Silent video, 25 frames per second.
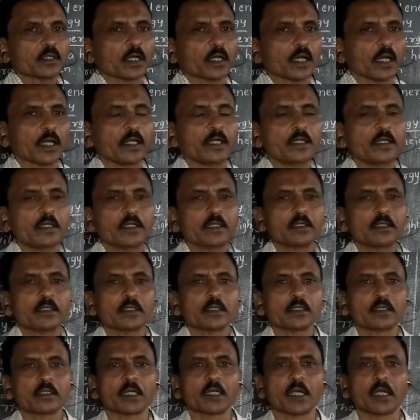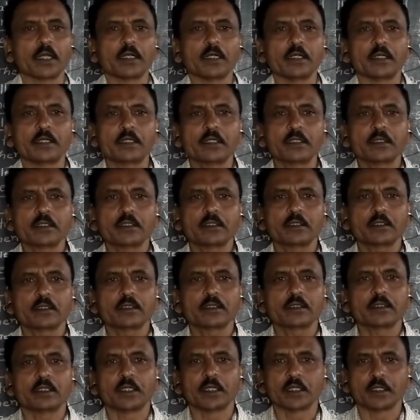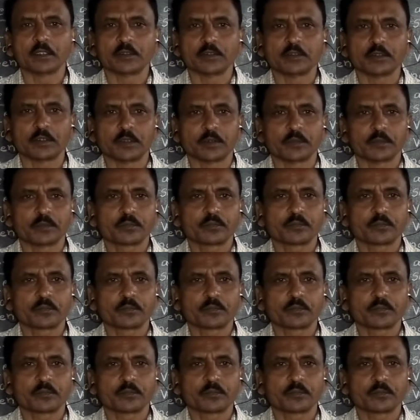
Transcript: and kinetic energy.